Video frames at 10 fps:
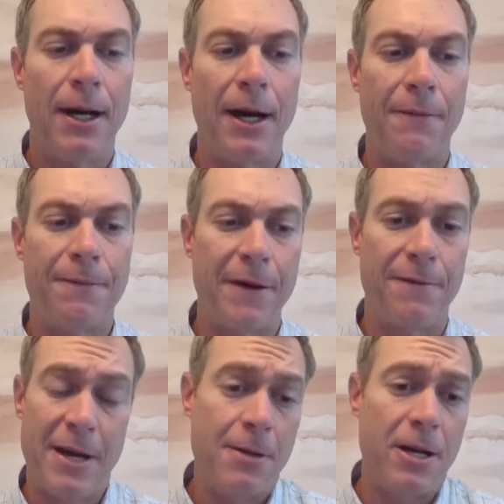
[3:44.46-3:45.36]
Um,
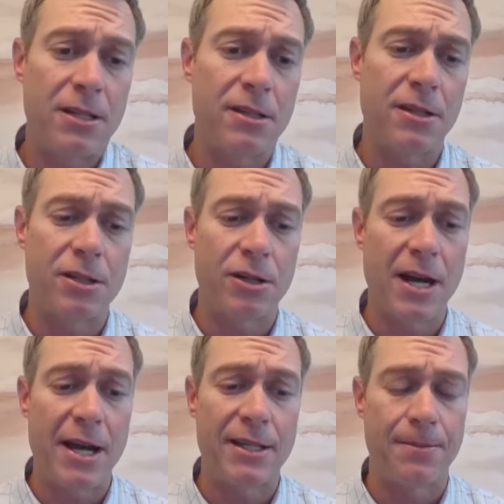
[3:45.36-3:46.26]
valuations are
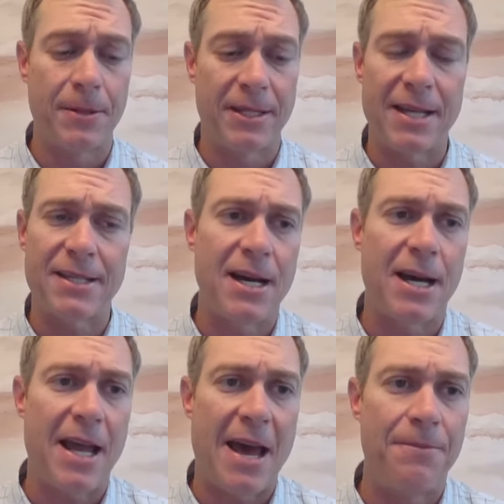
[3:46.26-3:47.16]
stretched, but that's
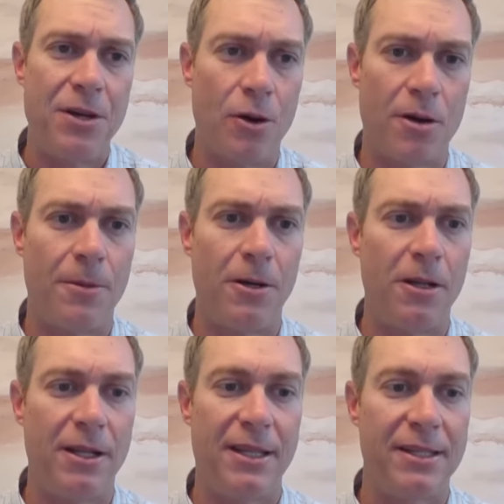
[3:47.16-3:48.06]
not
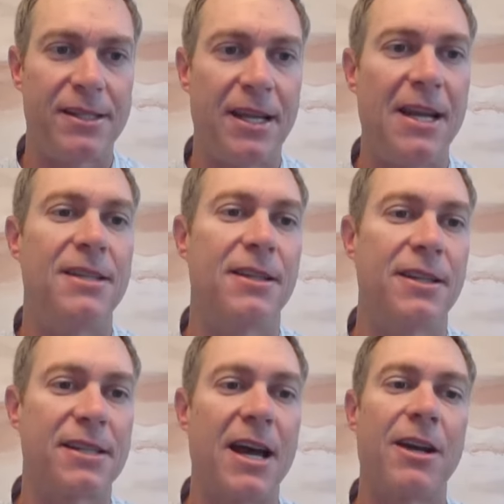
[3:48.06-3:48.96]
abnormal at this stage of the
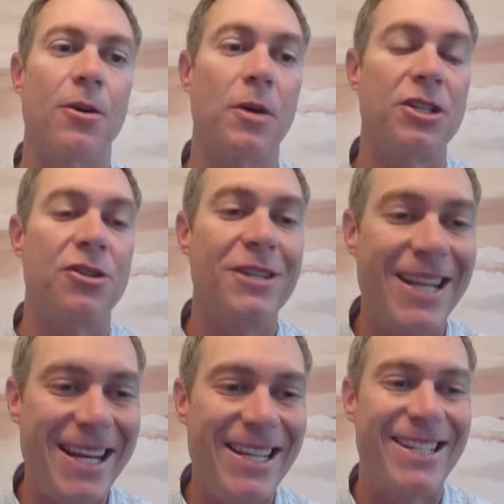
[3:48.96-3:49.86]
cycle. What you
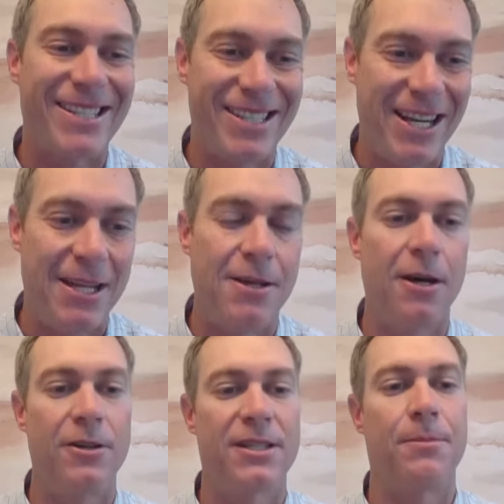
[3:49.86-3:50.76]
need to see,
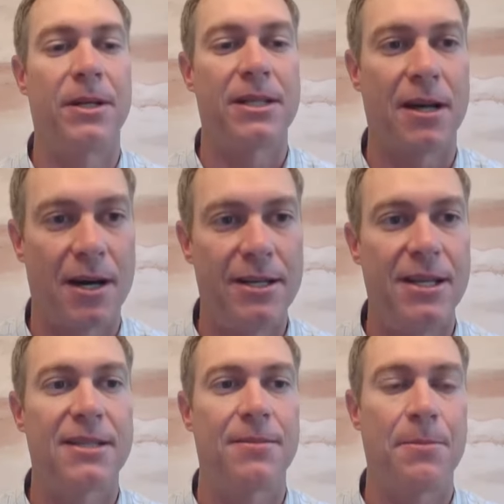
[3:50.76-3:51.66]
though, is the baton
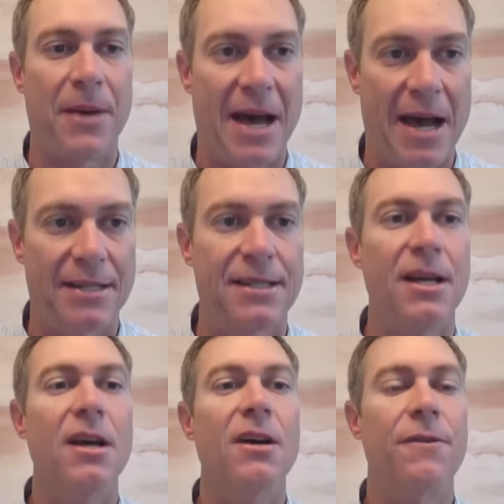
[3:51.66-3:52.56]
needs to be passed
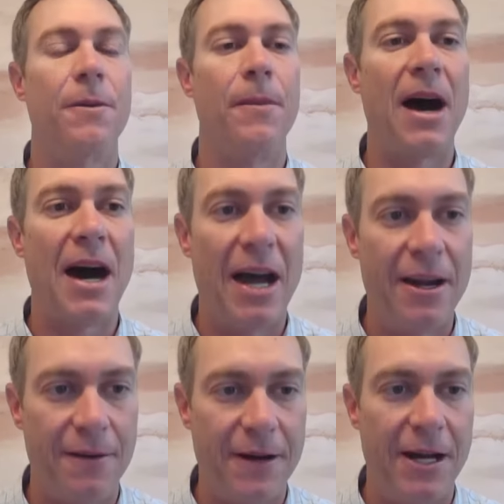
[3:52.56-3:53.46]
from
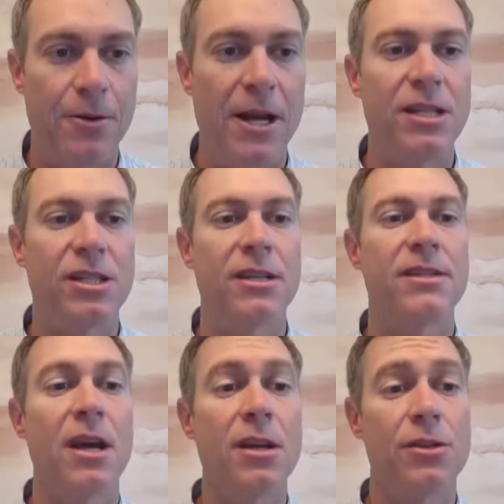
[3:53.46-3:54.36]
higher
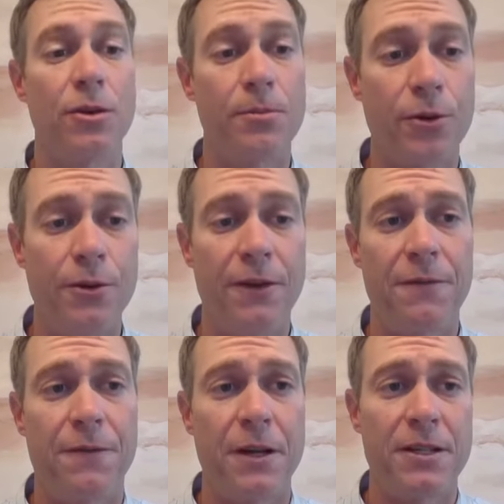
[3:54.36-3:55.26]
valuations to improving
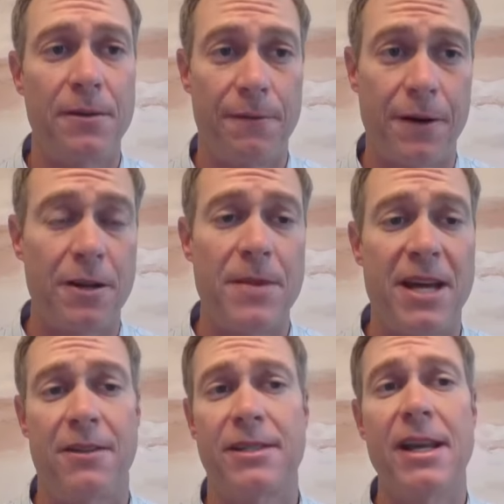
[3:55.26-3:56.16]
funda- right.
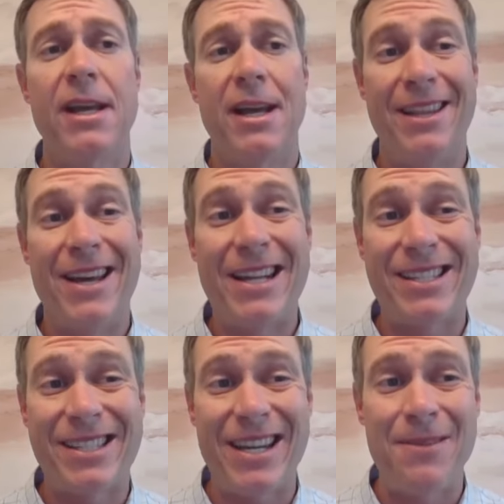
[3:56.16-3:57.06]
fundamentals. And that
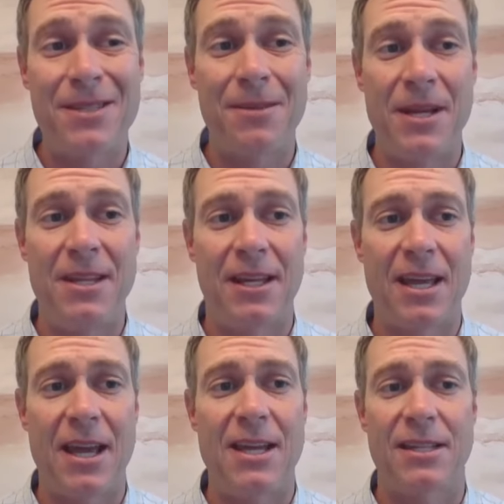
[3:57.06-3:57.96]
seems to be the
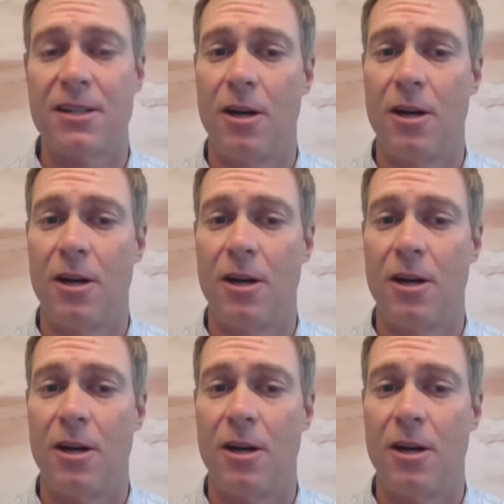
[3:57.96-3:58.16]
case.